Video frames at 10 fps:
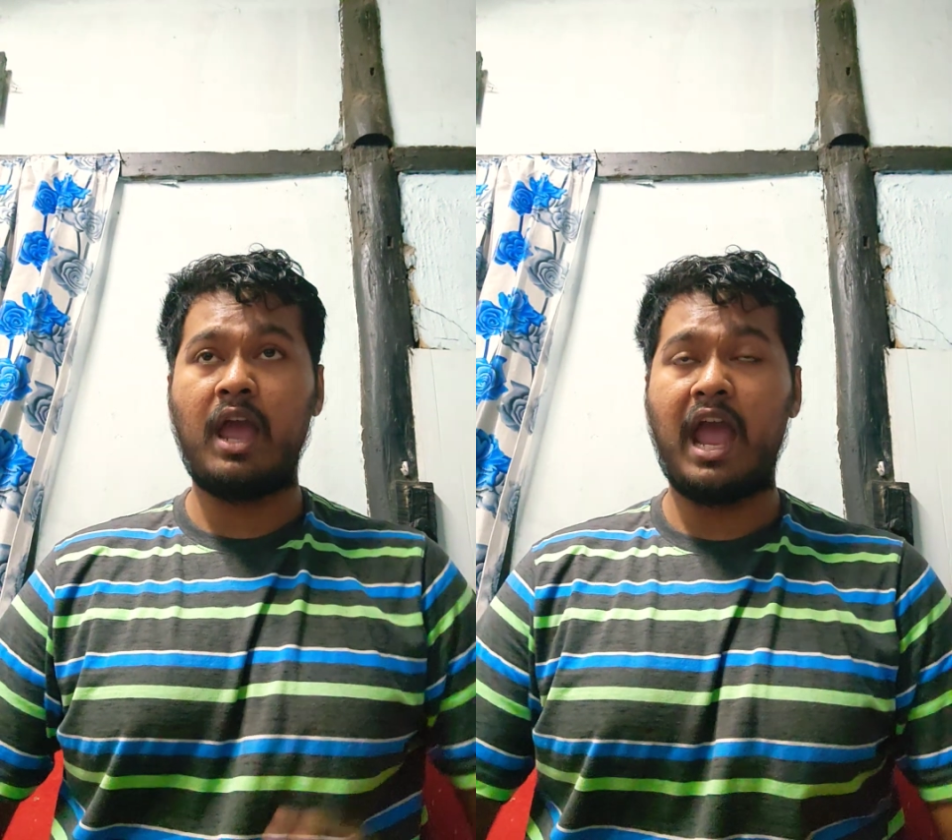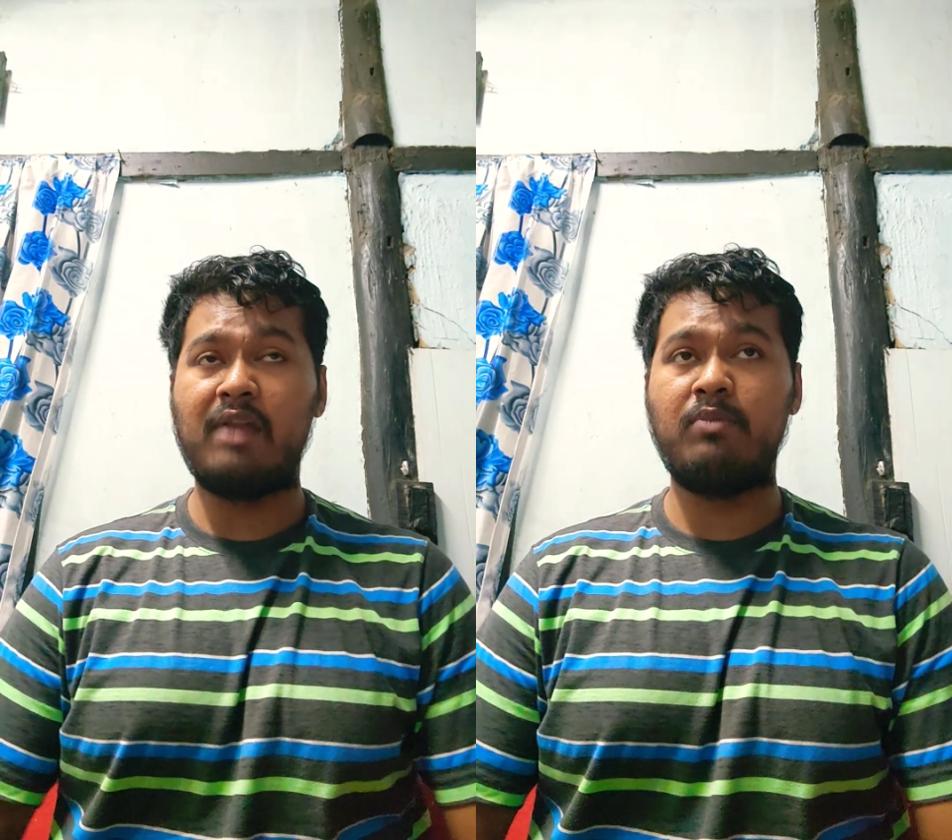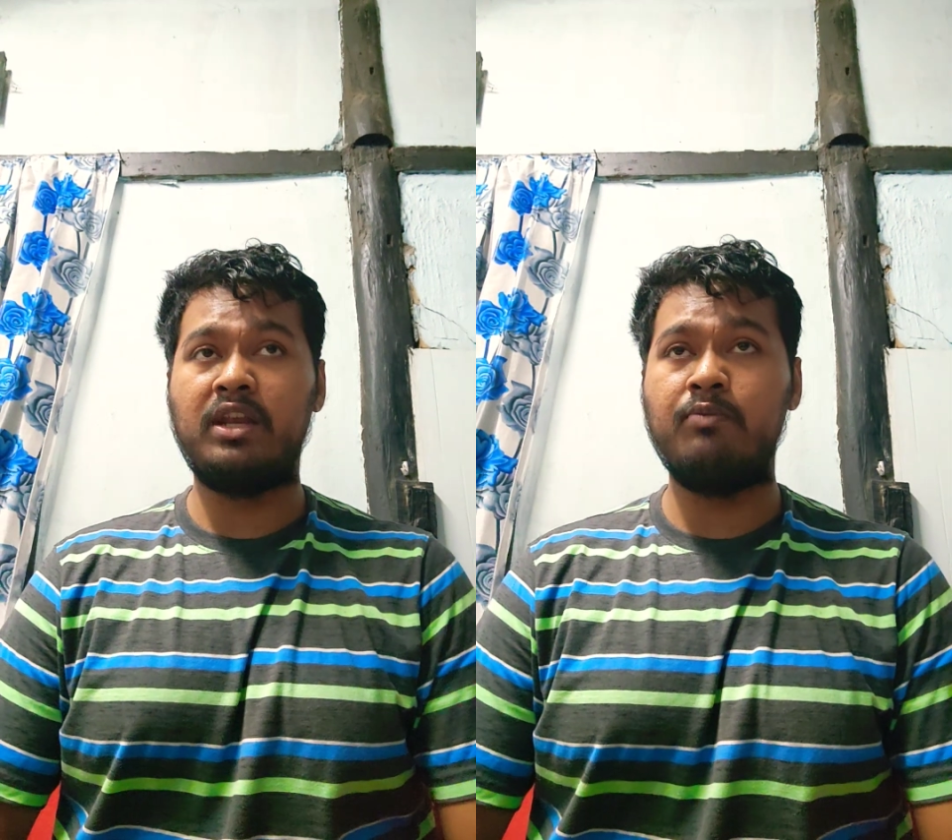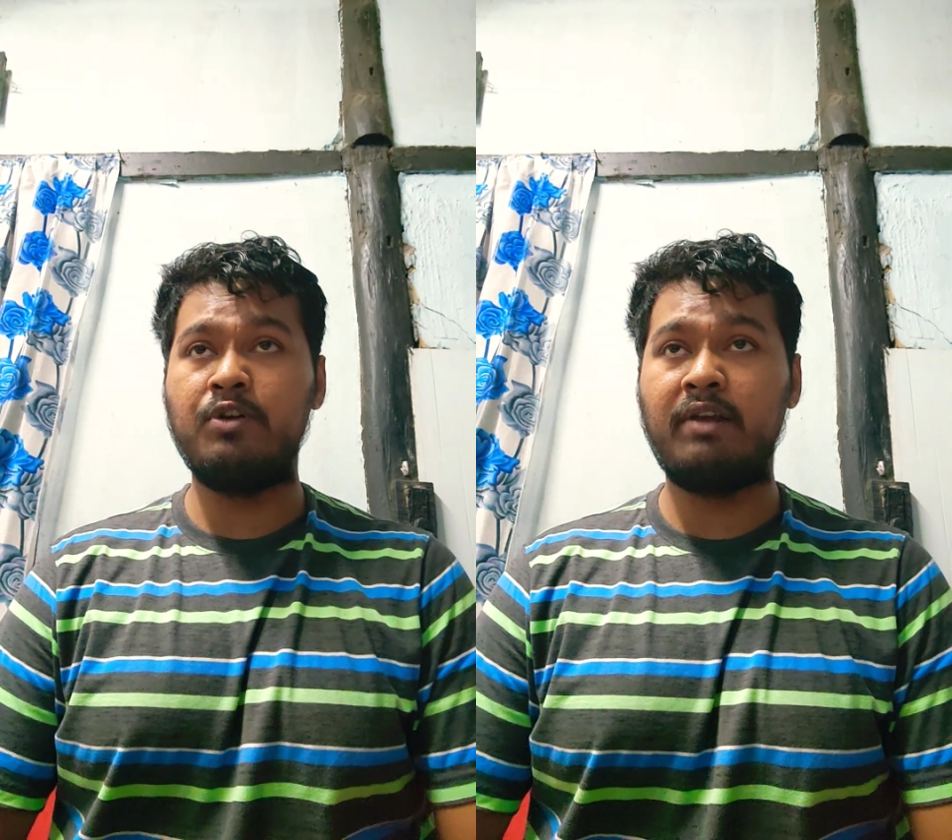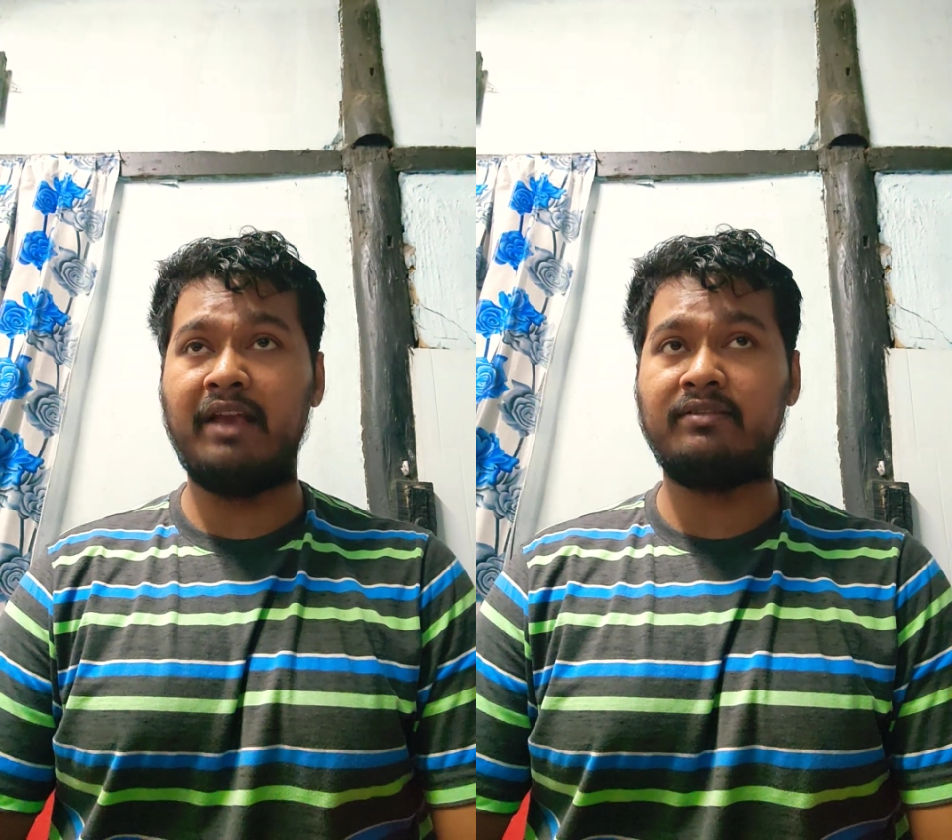and
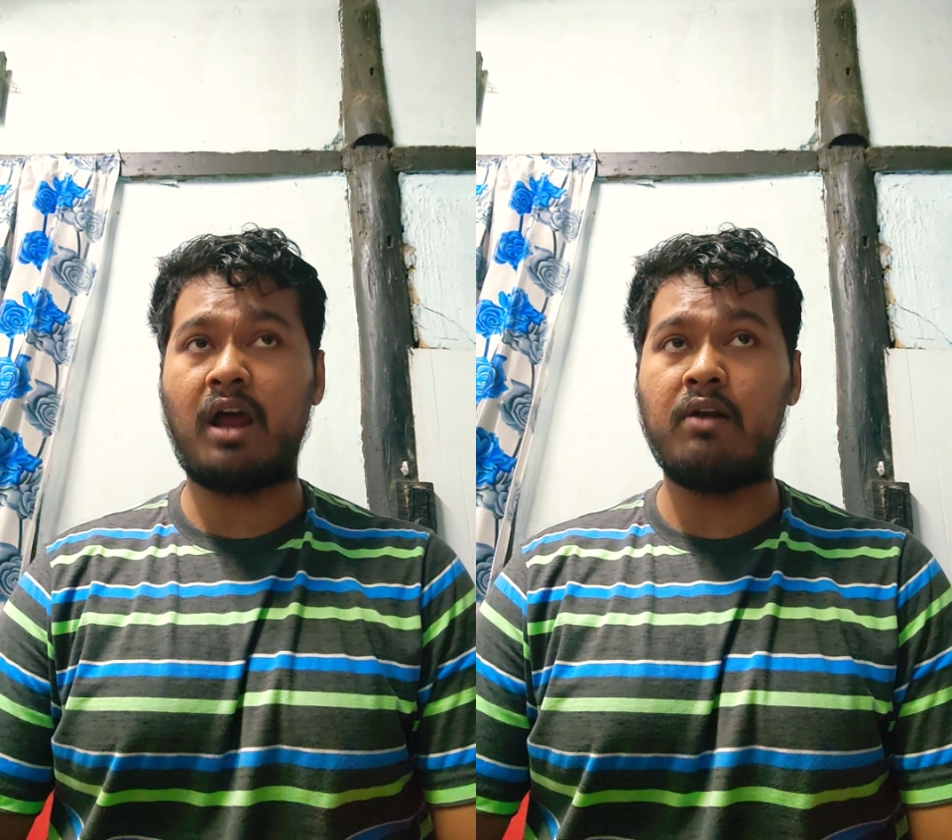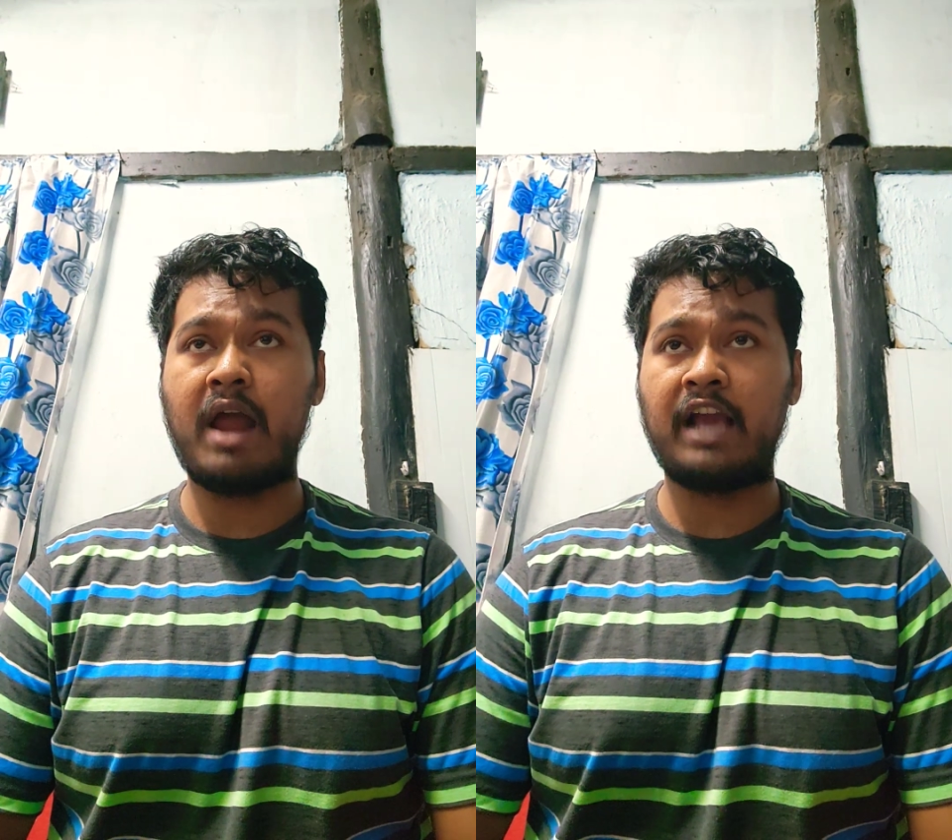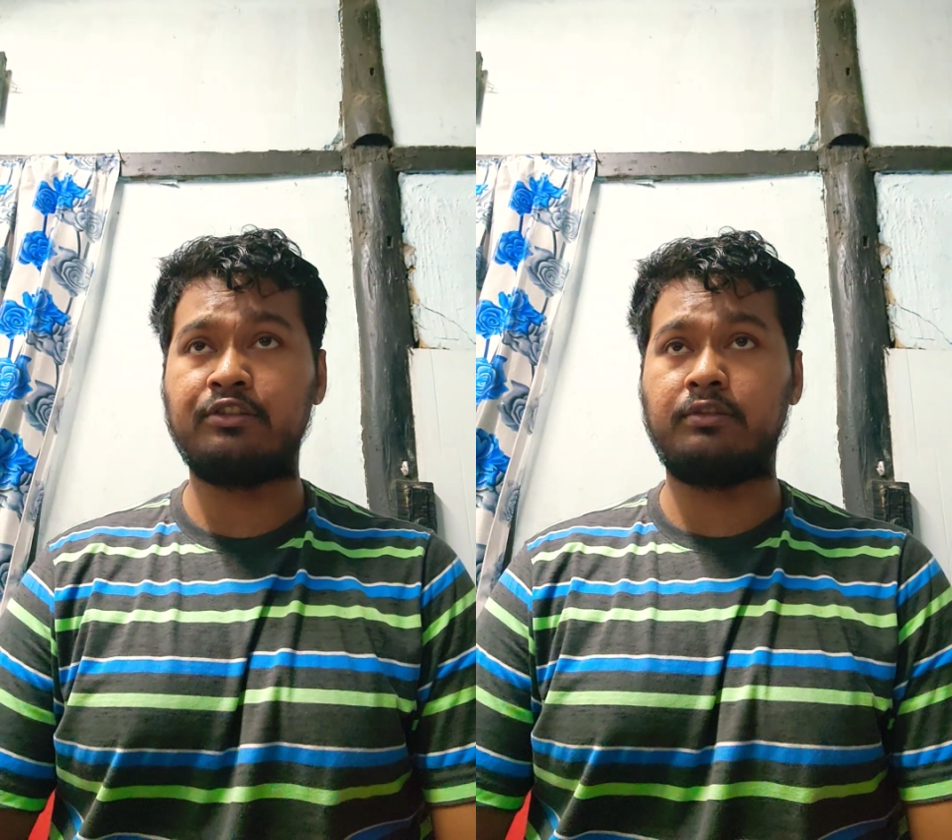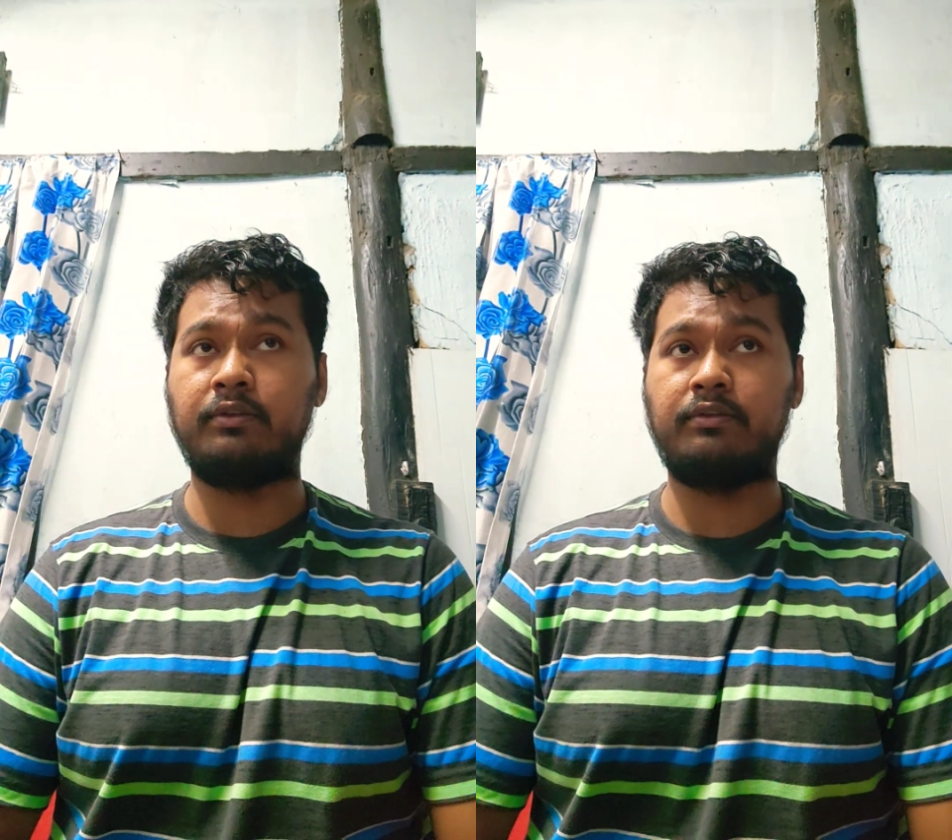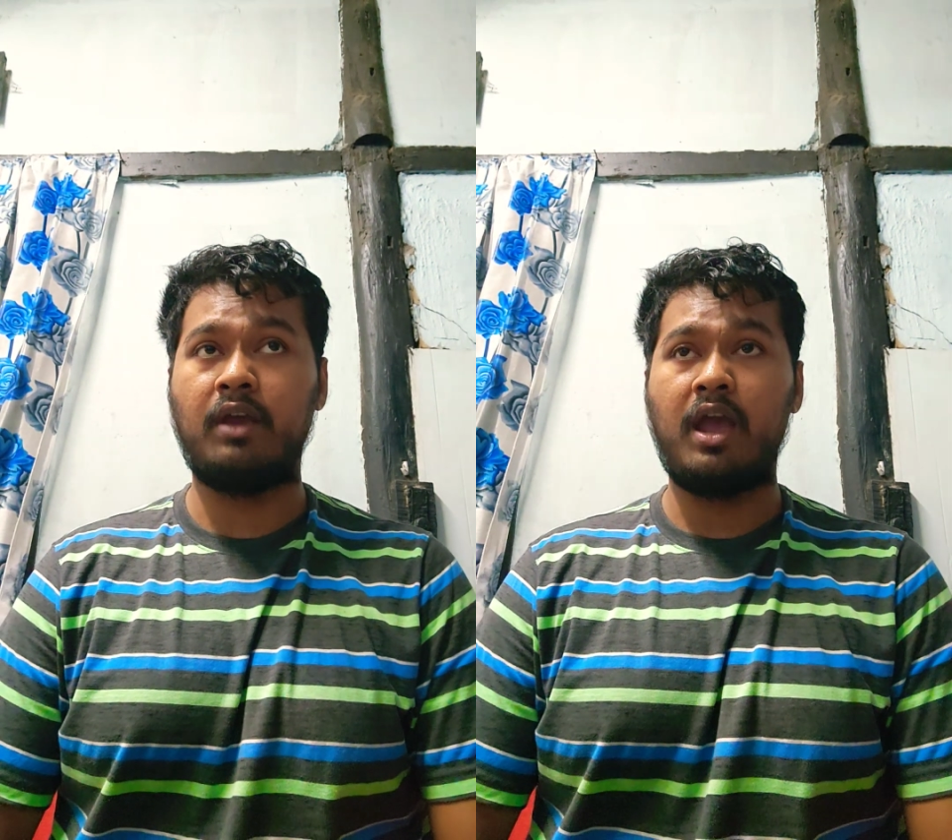manipulates our
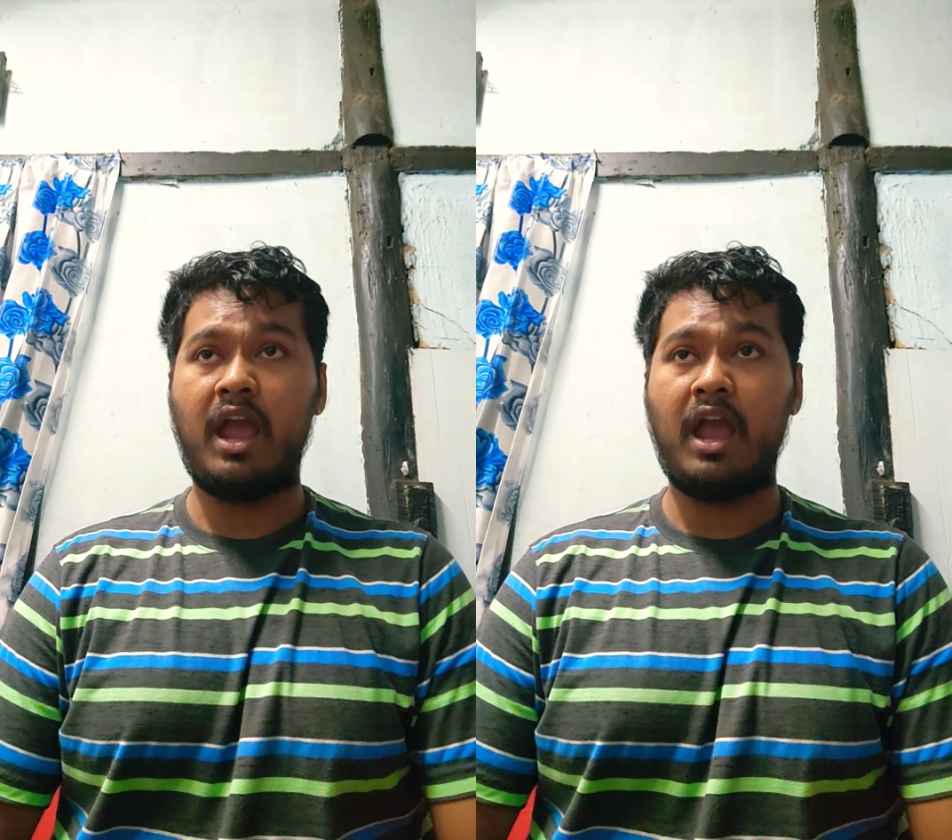actions